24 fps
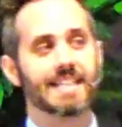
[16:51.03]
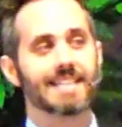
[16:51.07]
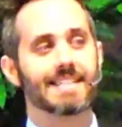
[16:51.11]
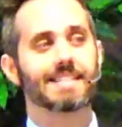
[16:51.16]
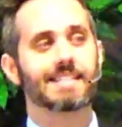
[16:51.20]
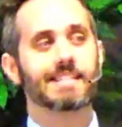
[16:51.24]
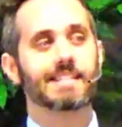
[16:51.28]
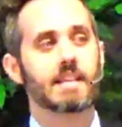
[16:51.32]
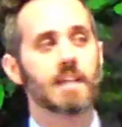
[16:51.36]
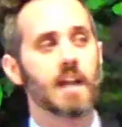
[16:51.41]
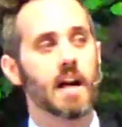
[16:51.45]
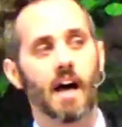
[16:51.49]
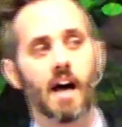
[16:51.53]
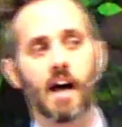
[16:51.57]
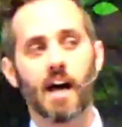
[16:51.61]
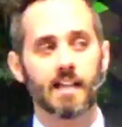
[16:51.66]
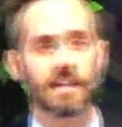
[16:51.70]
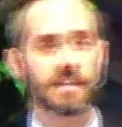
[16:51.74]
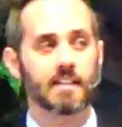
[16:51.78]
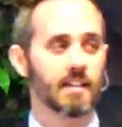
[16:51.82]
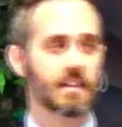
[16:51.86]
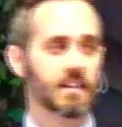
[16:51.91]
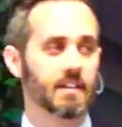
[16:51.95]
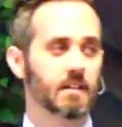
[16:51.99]
is
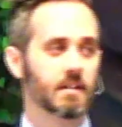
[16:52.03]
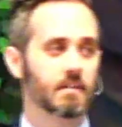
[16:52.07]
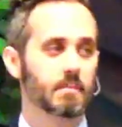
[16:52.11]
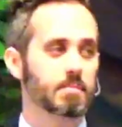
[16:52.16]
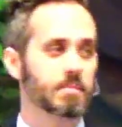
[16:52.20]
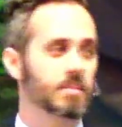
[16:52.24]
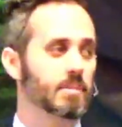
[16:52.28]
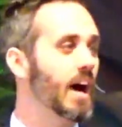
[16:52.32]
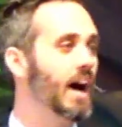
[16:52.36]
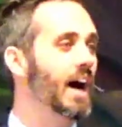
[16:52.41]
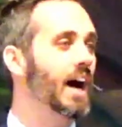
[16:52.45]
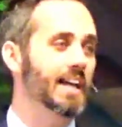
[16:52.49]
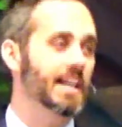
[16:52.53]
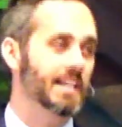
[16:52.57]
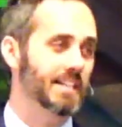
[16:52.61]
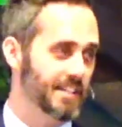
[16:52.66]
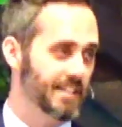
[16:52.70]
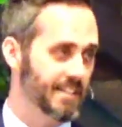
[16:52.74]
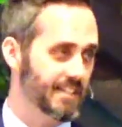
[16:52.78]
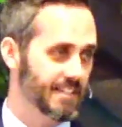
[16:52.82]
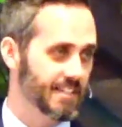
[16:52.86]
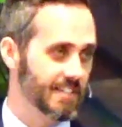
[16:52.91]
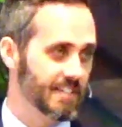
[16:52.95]
not pride.